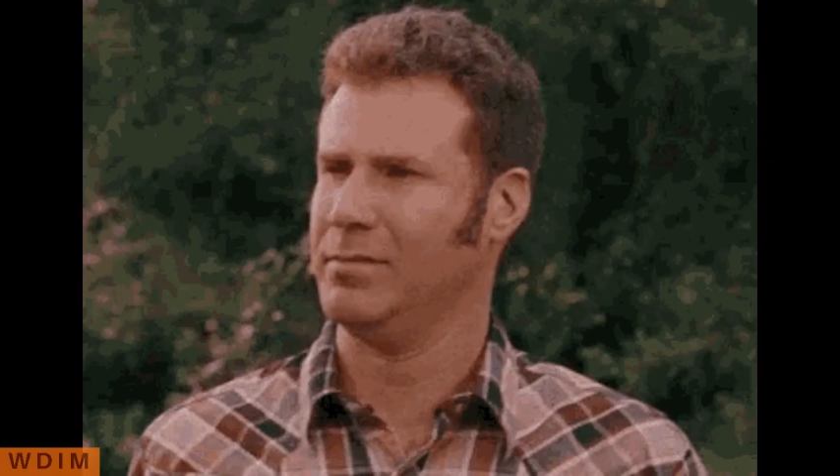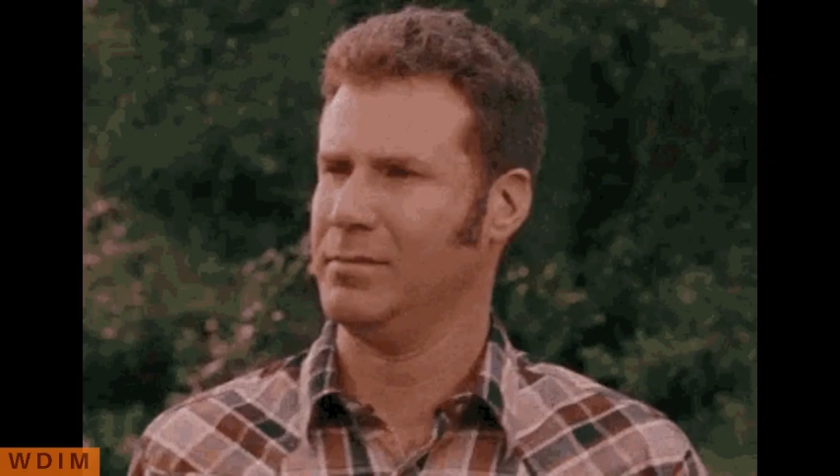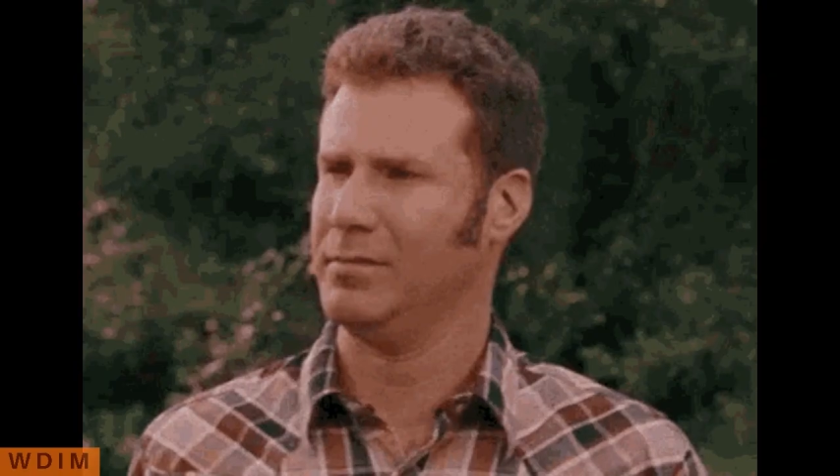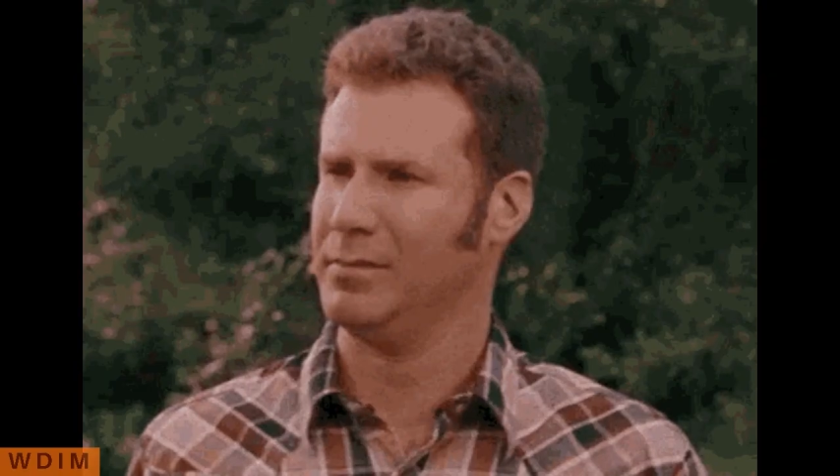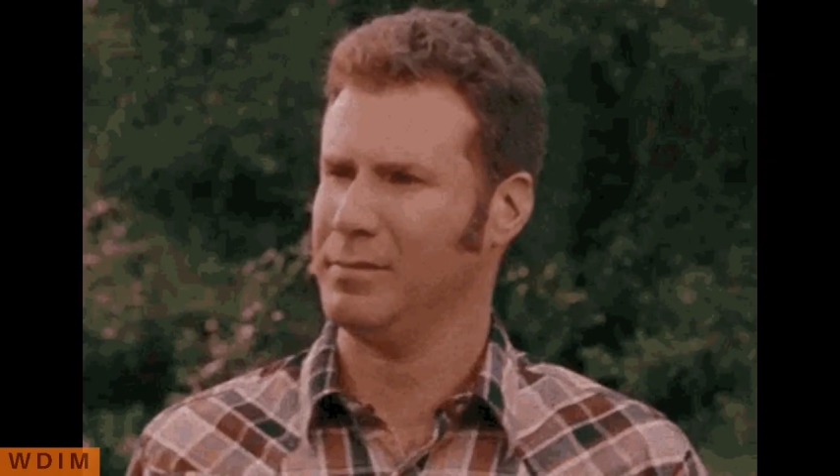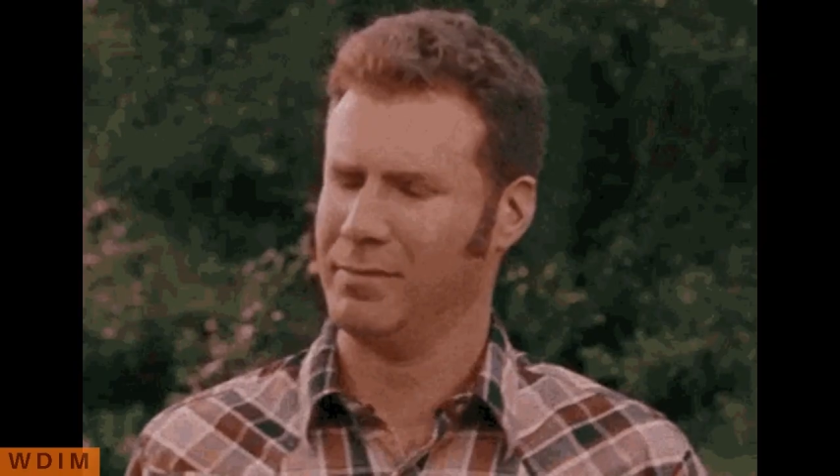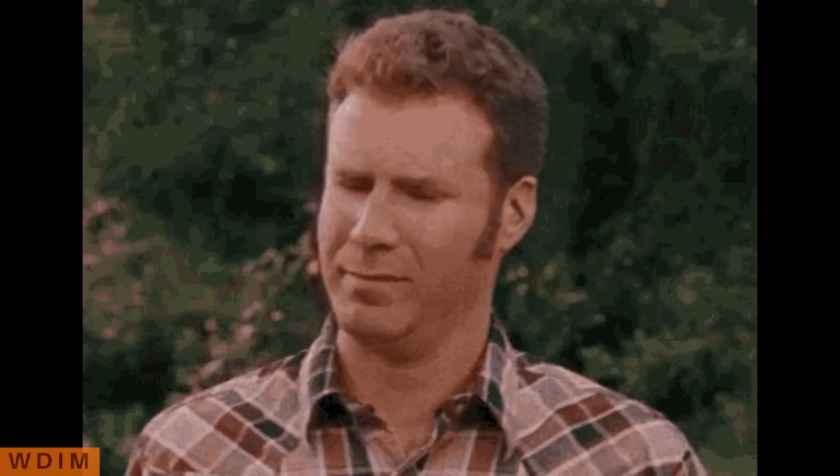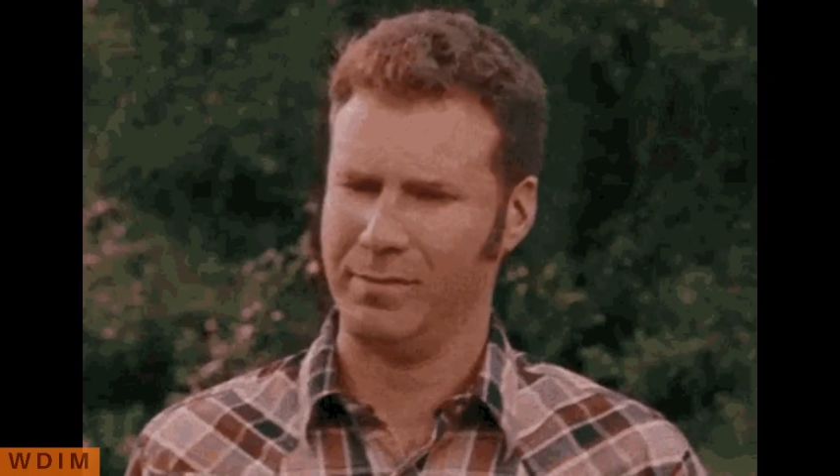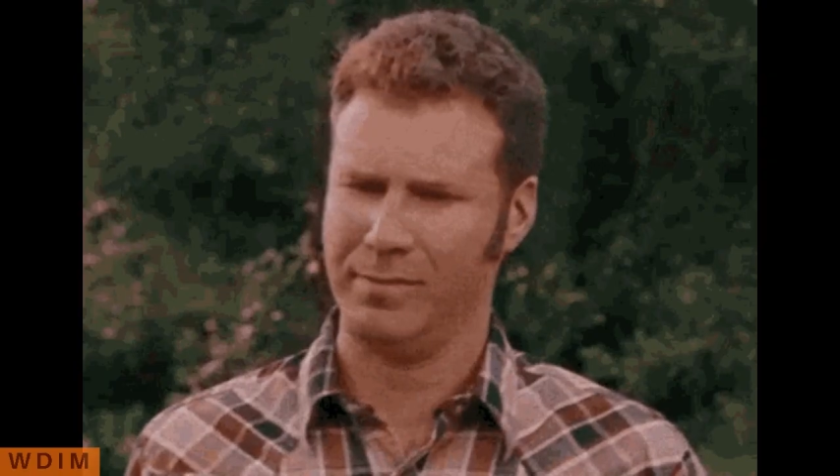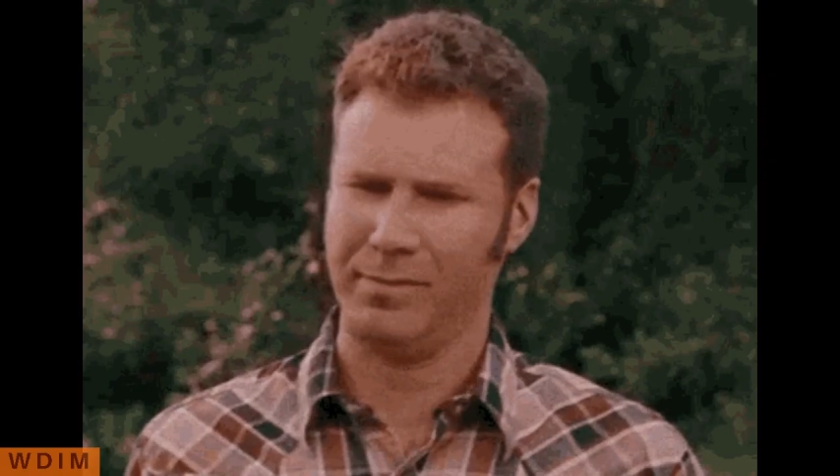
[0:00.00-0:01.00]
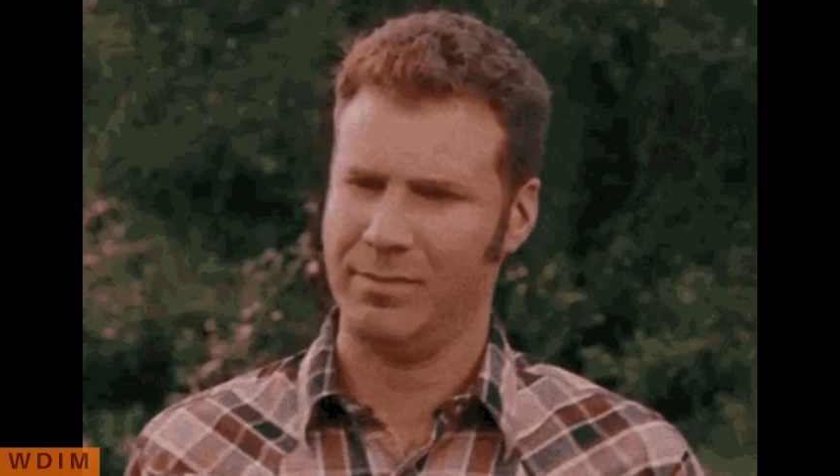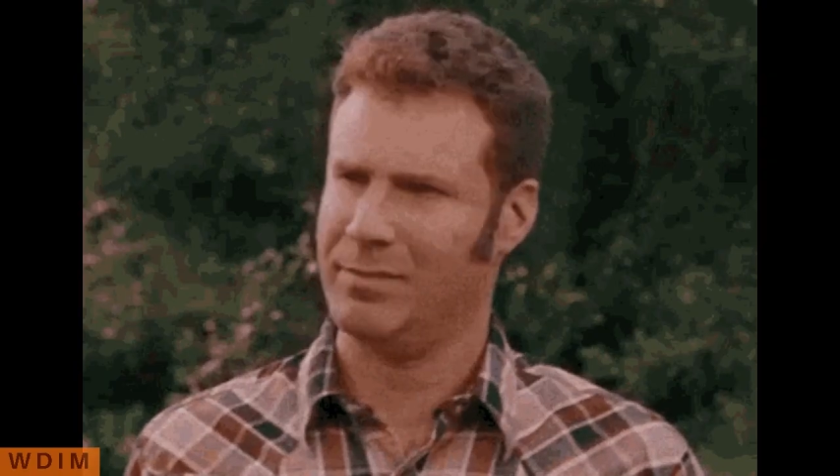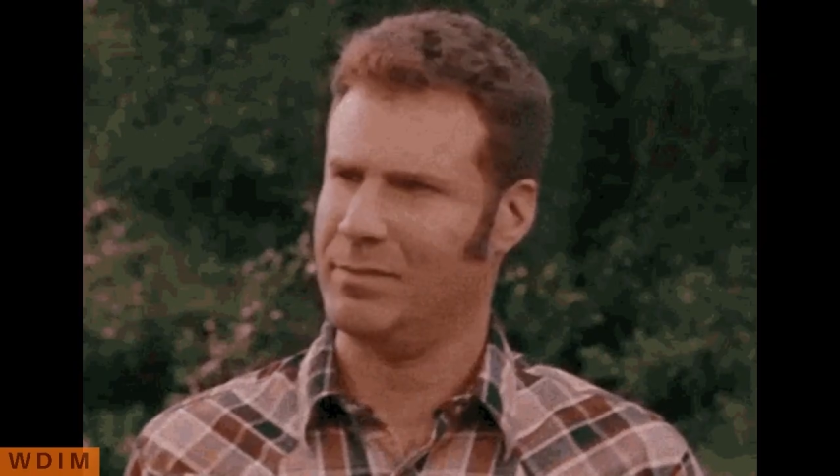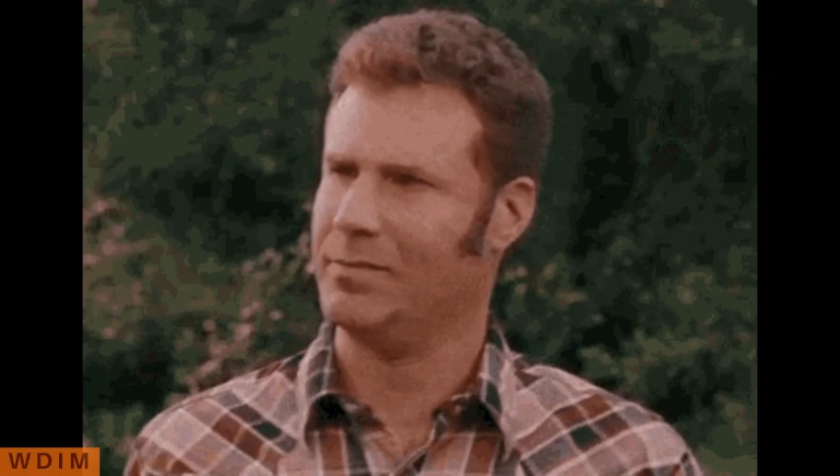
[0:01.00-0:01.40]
future was pointless